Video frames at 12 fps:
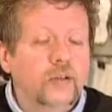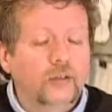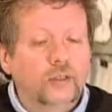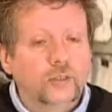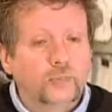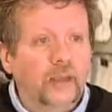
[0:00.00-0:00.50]

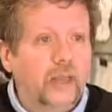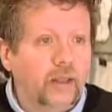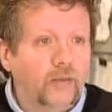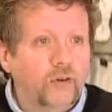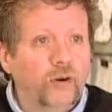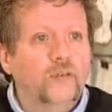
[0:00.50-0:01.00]
Is
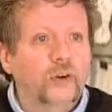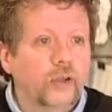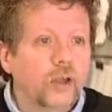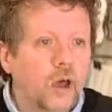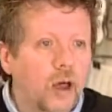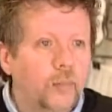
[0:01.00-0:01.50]
getting very, very
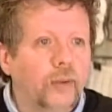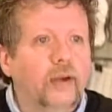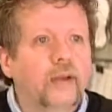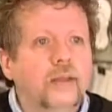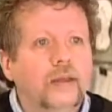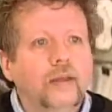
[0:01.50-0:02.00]

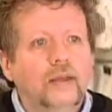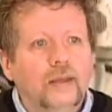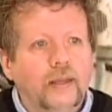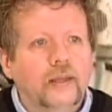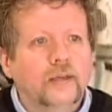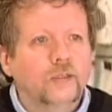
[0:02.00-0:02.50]
common
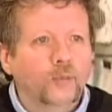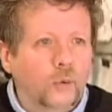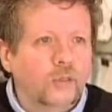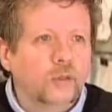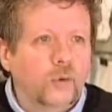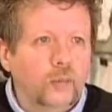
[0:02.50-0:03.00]
in
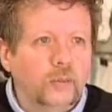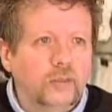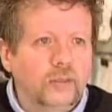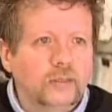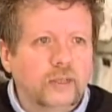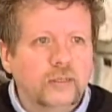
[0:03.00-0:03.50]
sports equipment
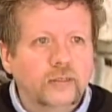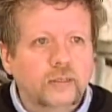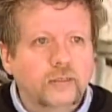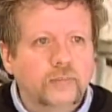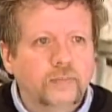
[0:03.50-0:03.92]
these days.